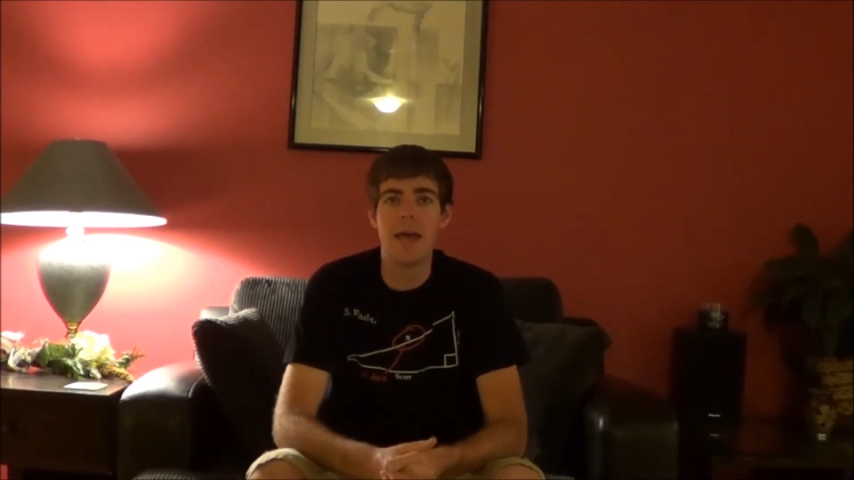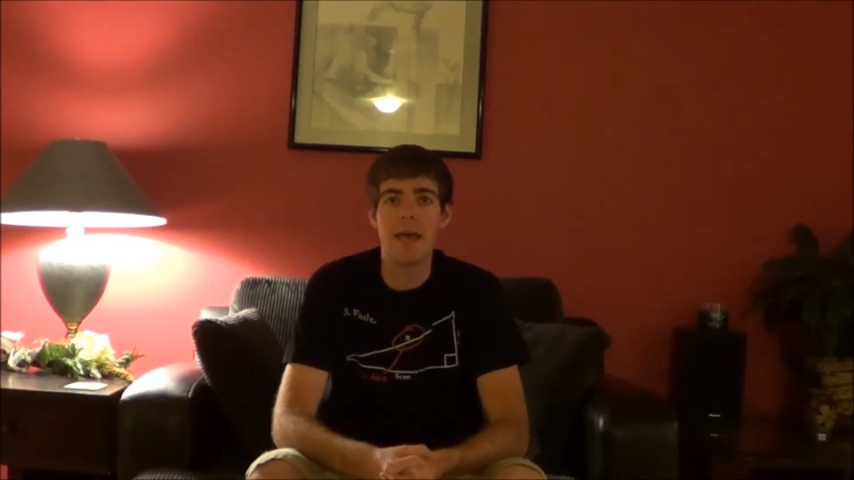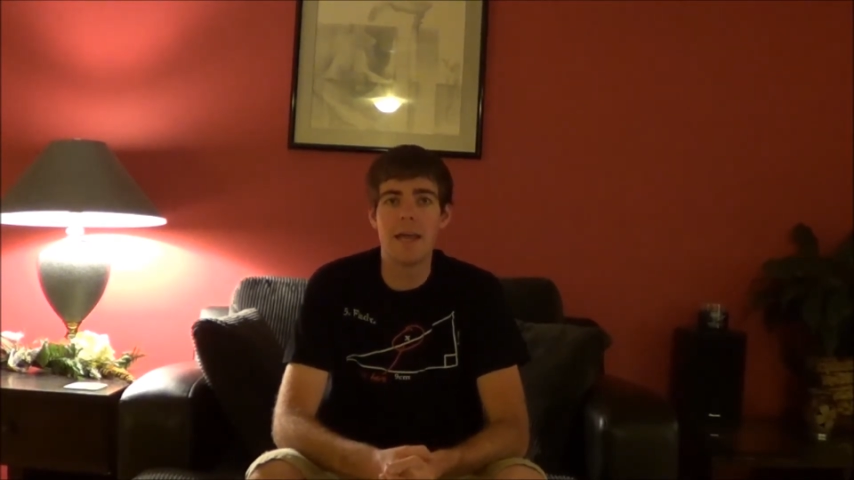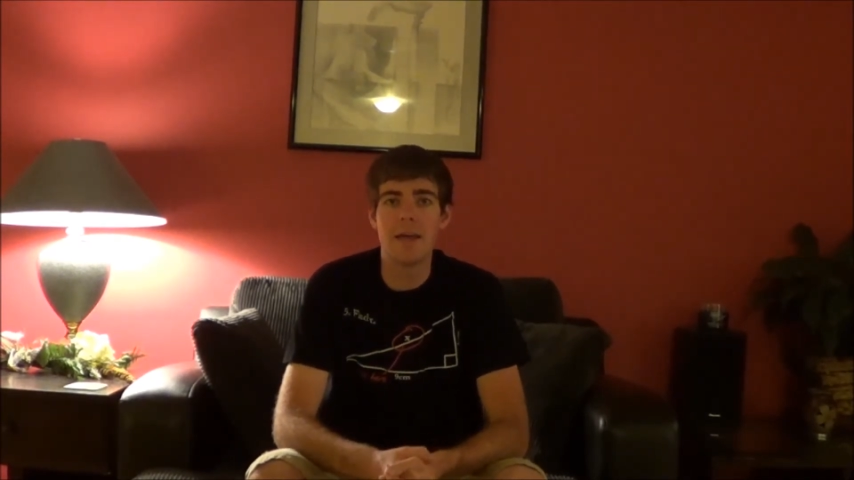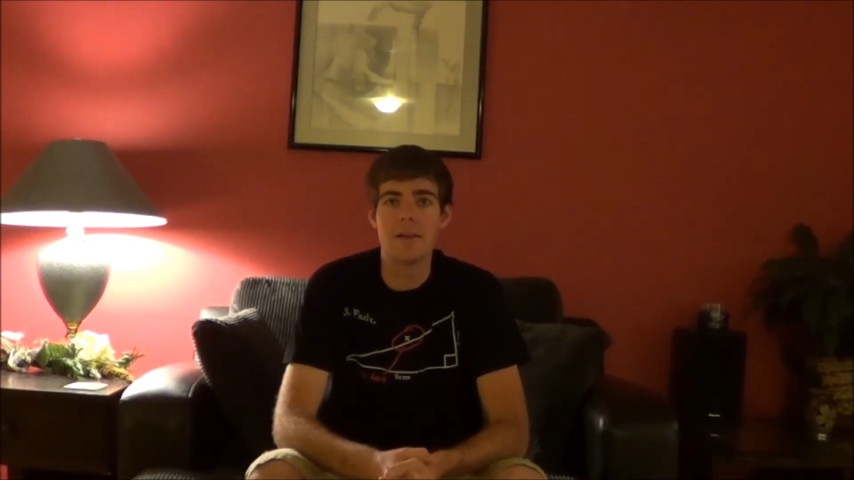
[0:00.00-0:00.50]

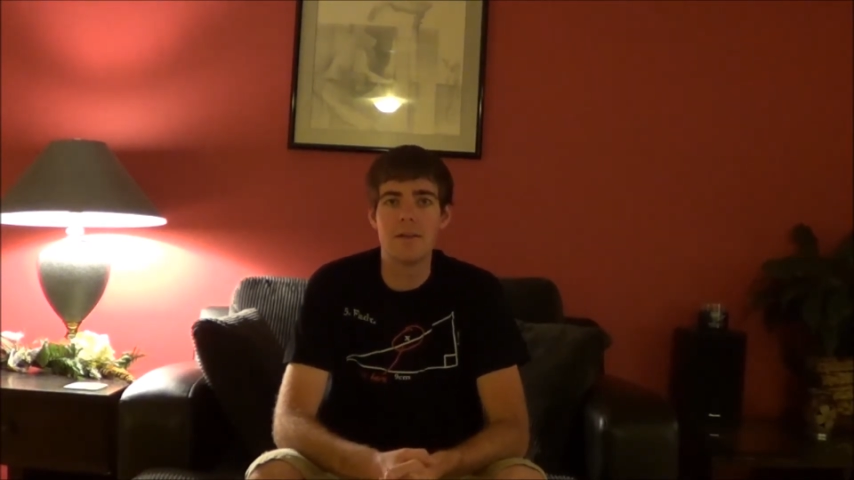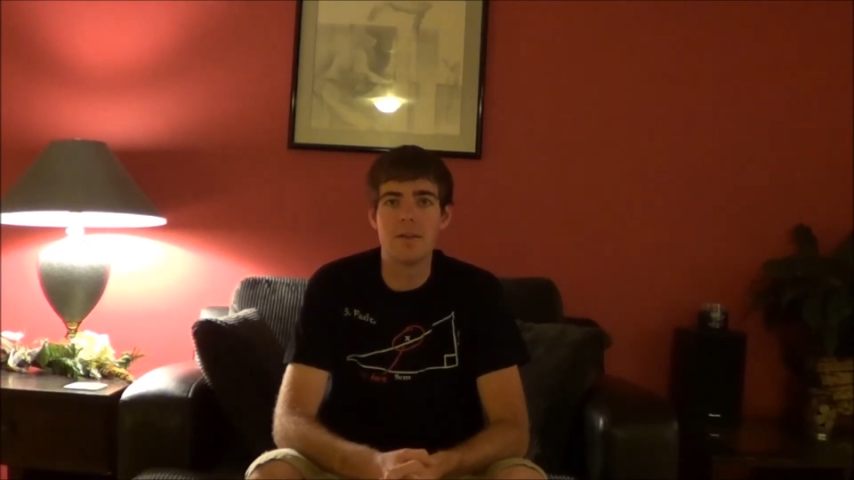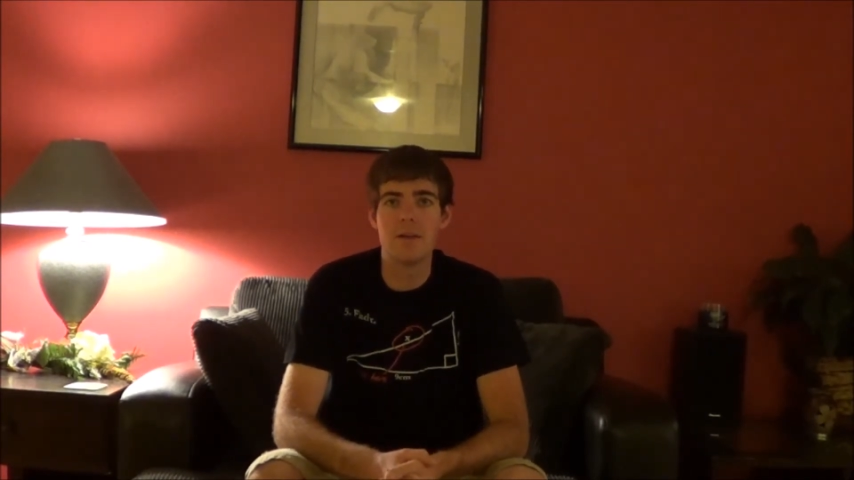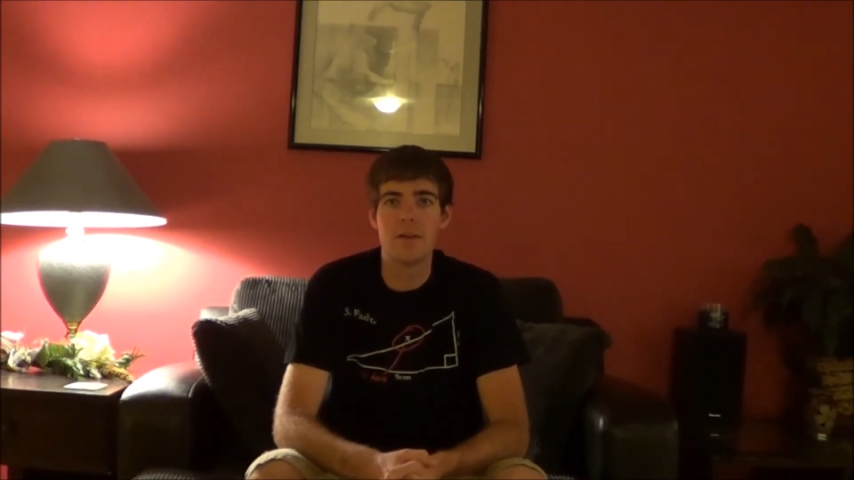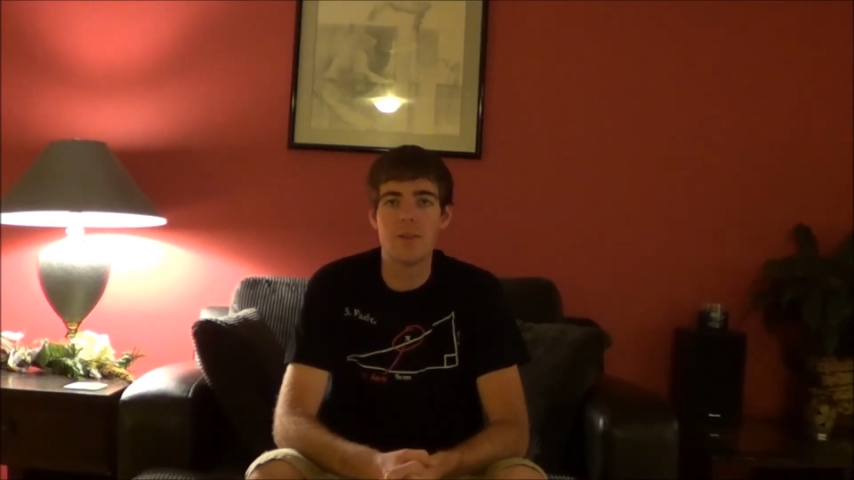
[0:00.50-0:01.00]
And
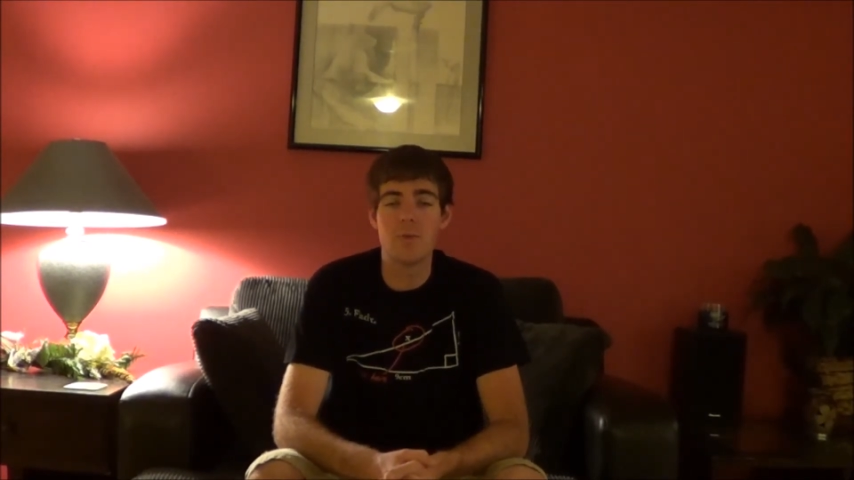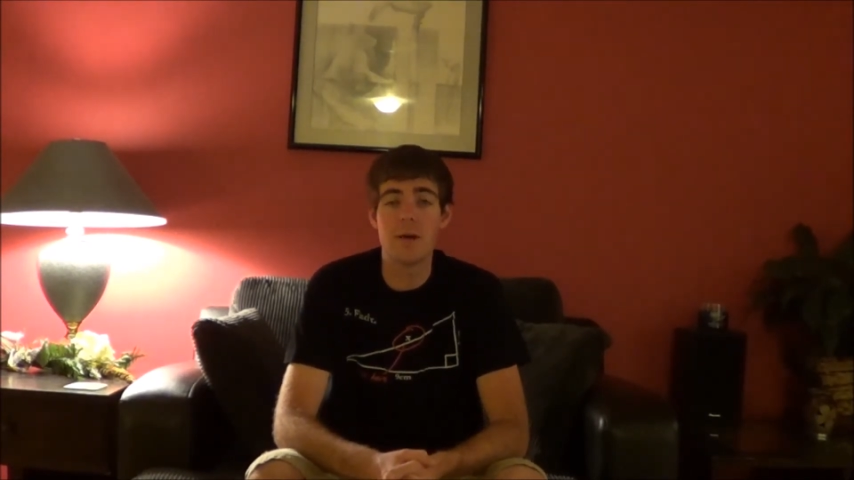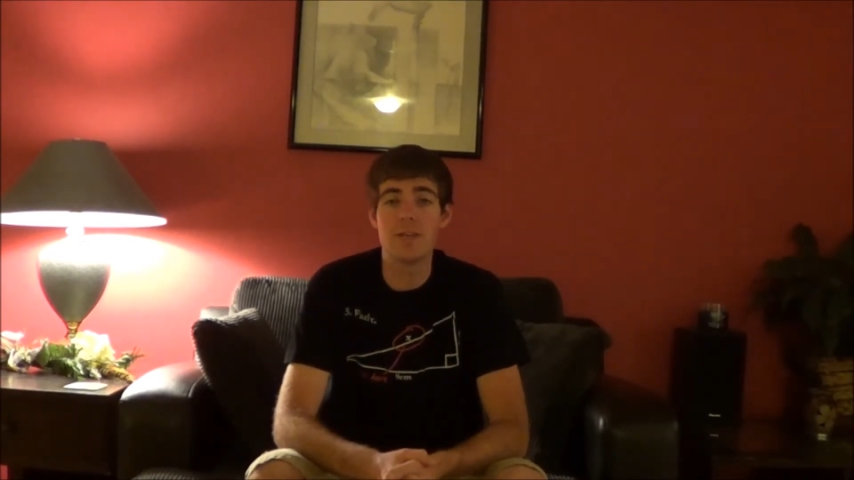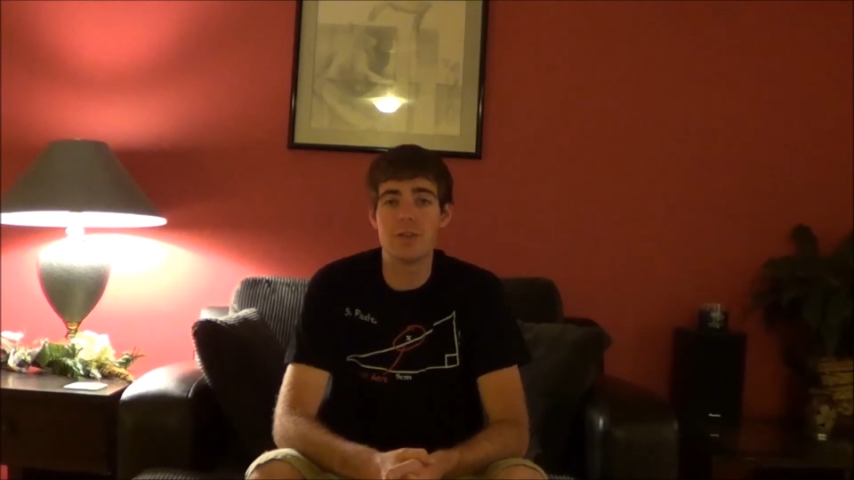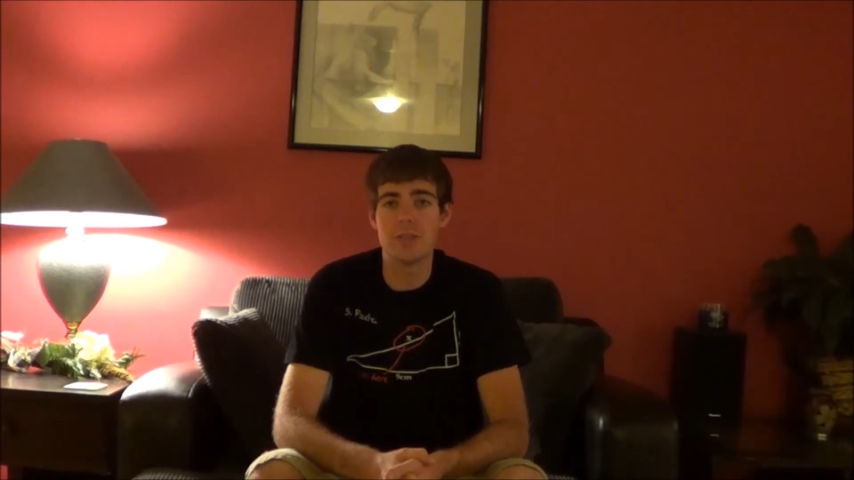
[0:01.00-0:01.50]
the
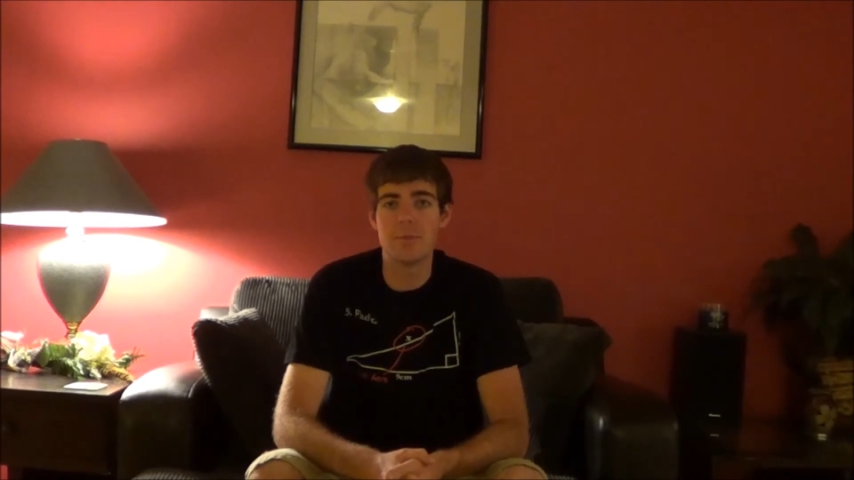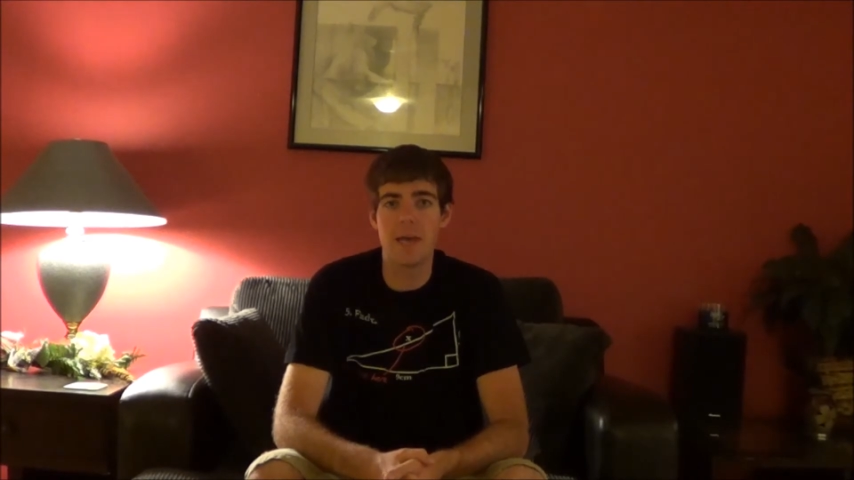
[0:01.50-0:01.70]
waitress